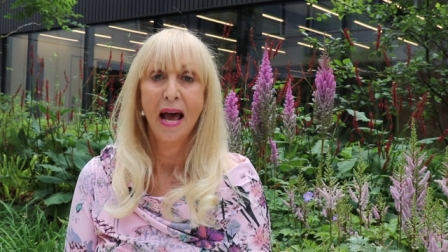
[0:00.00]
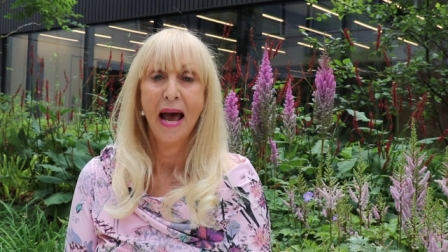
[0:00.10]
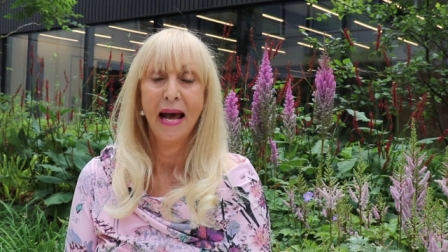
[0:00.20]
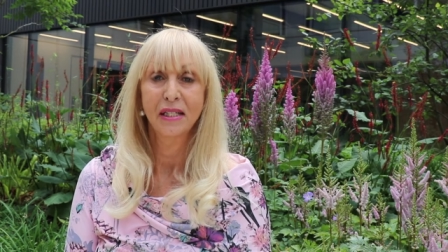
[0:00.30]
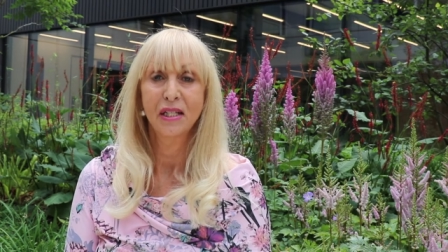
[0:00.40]

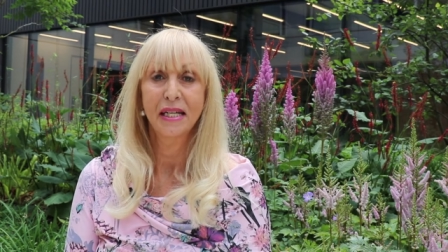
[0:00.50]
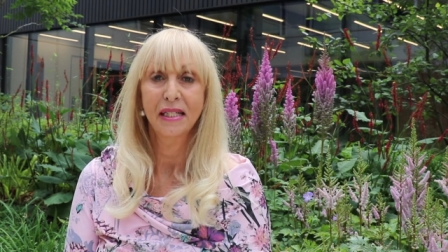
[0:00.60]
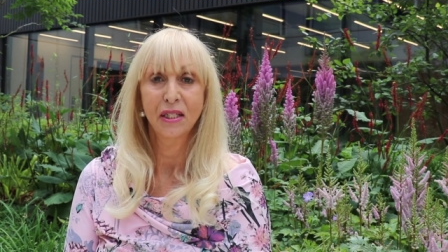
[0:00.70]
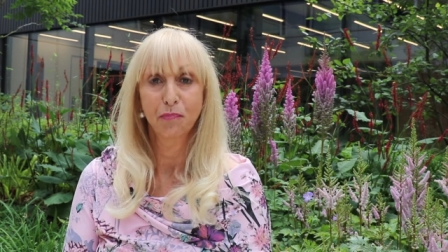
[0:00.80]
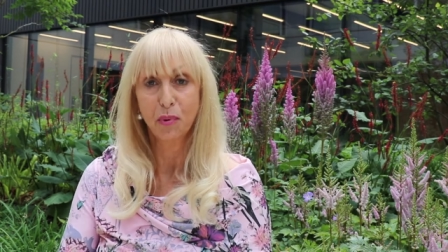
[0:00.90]
and
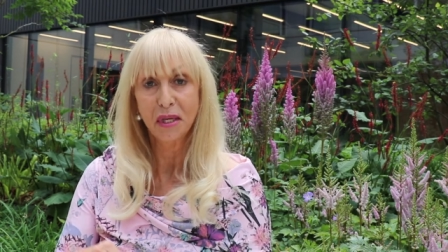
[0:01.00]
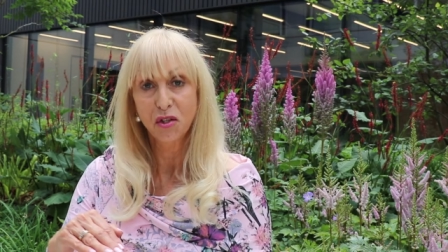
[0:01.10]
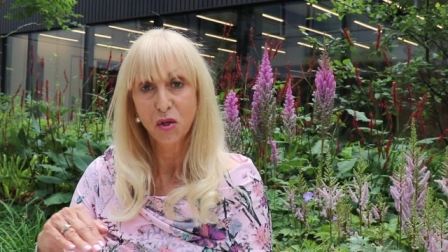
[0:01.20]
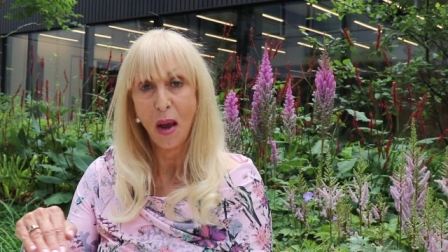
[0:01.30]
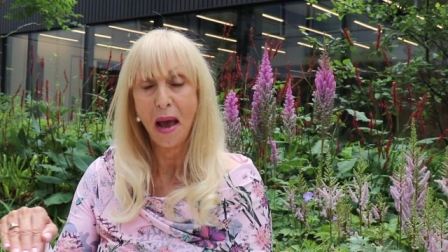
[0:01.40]
it
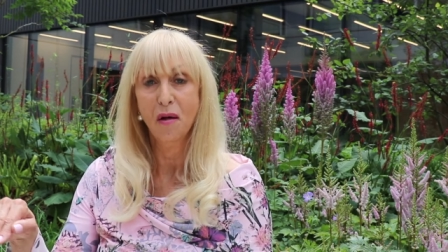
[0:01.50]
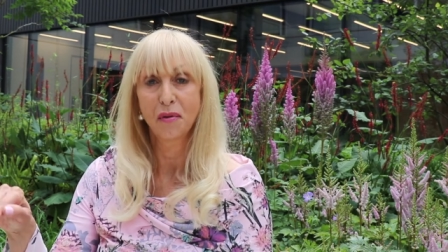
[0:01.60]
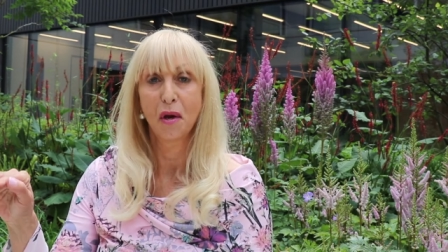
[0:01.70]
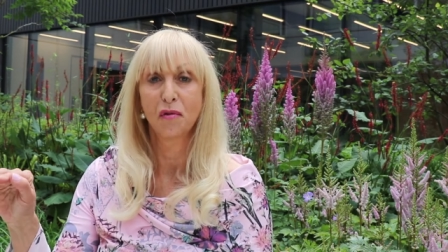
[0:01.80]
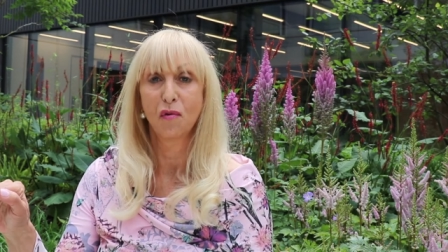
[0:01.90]
brings you out
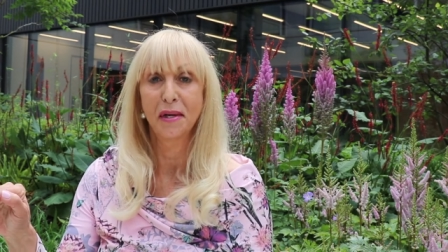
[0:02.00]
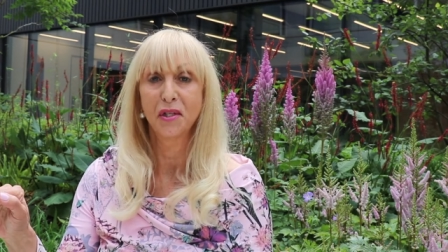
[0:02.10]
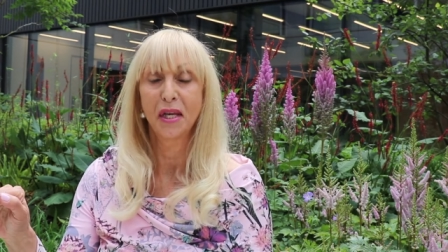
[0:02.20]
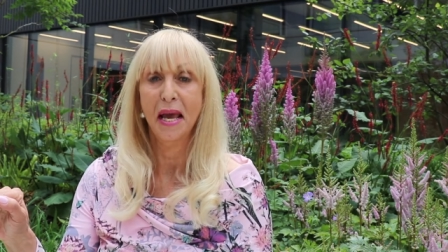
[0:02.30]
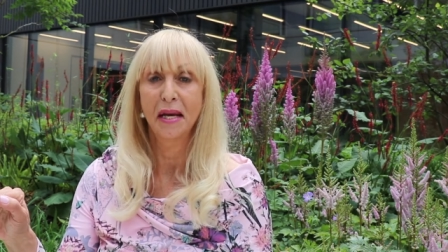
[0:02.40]
the other
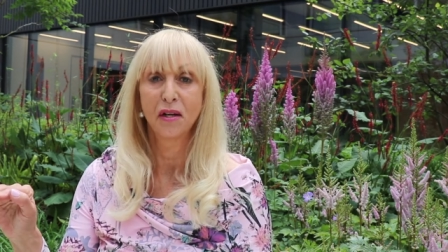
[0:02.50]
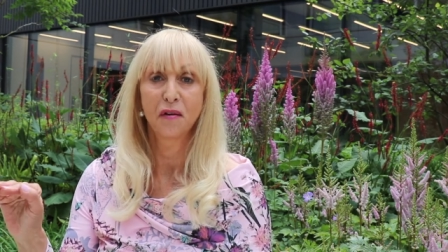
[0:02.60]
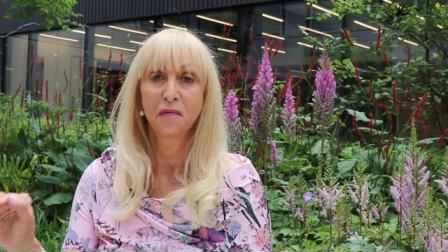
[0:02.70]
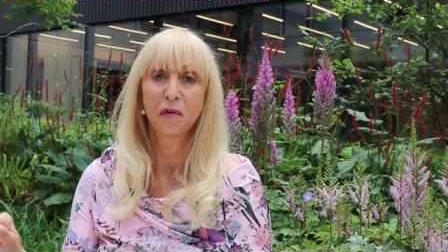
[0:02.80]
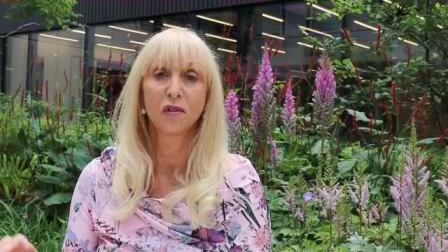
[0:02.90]
end again. And
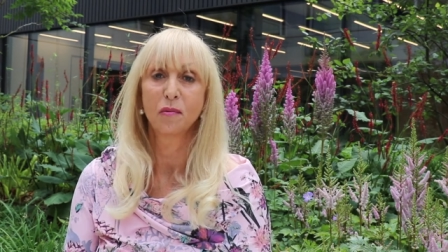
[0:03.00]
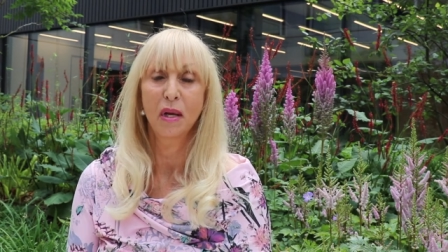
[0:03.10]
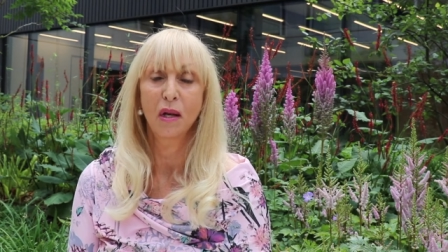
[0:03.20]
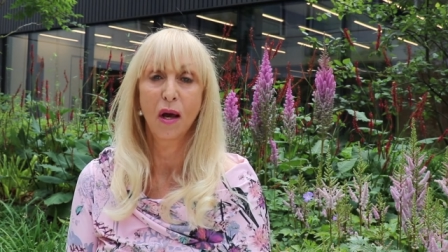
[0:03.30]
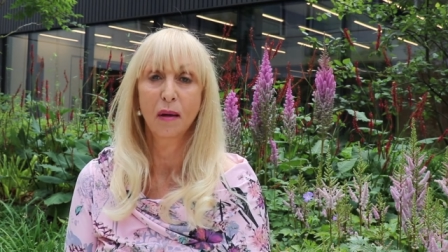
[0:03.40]
it feels a
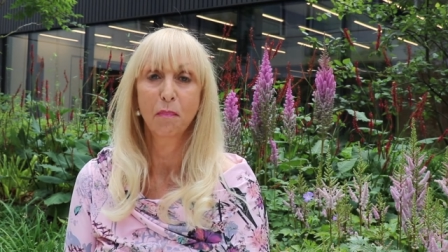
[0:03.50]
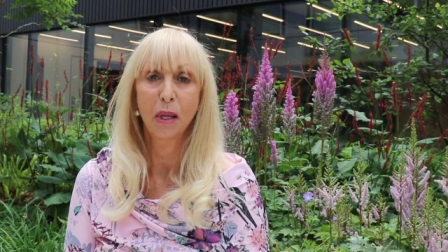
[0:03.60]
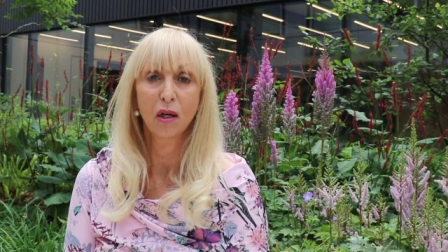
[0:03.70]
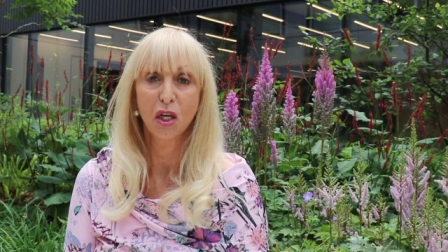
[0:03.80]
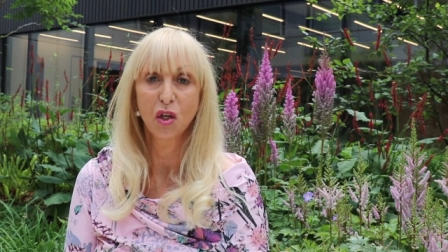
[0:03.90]
bit like
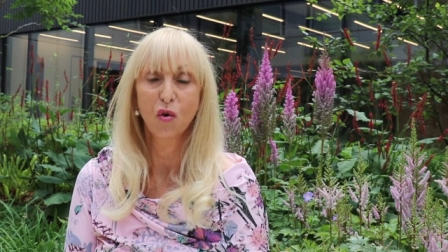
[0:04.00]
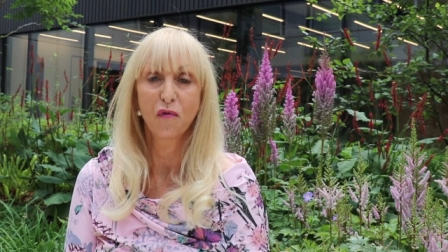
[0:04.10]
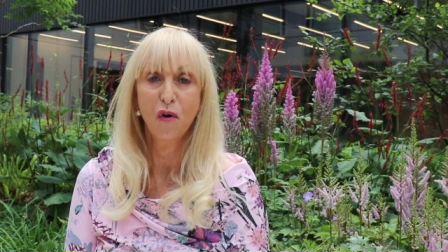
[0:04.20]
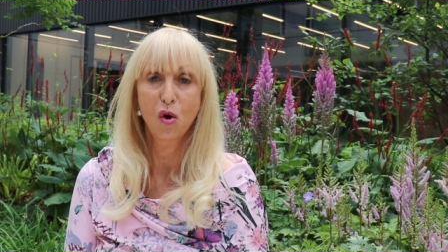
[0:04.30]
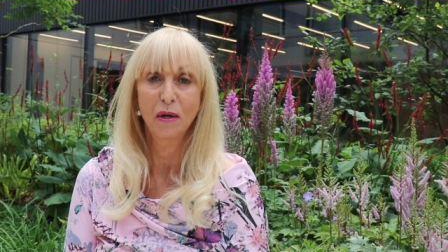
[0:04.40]
plugging your
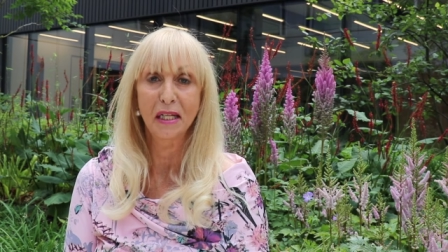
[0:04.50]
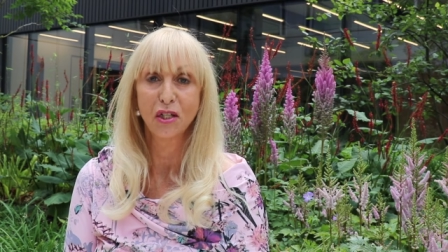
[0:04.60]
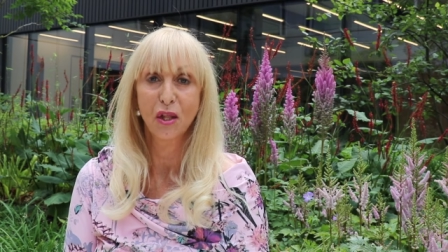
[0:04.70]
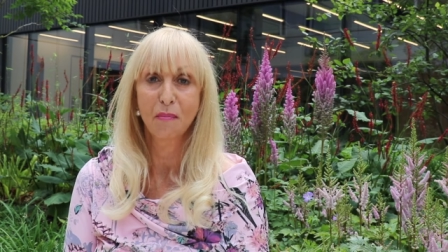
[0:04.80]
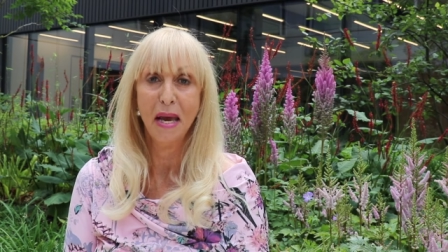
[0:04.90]
phone
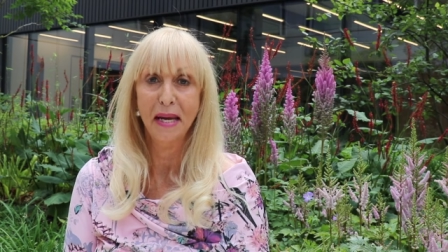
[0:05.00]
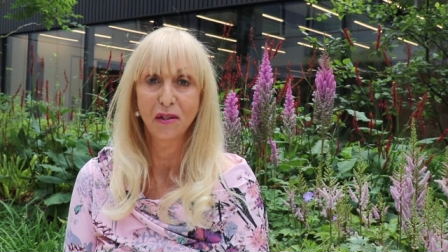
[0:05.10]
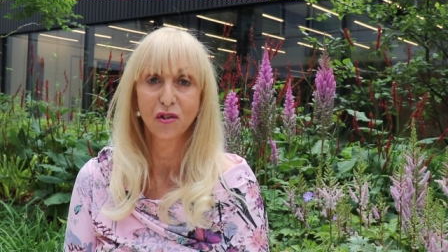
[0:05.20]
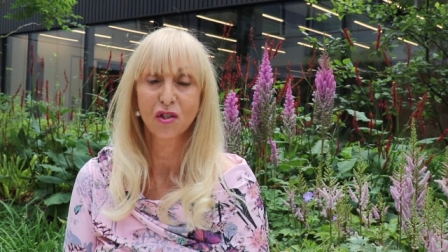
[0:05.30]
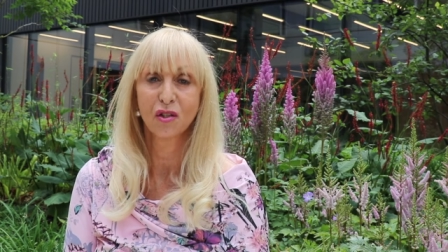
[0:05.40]
into the
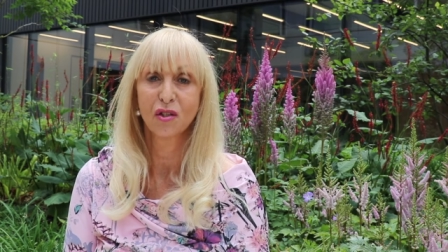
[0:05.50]
mains.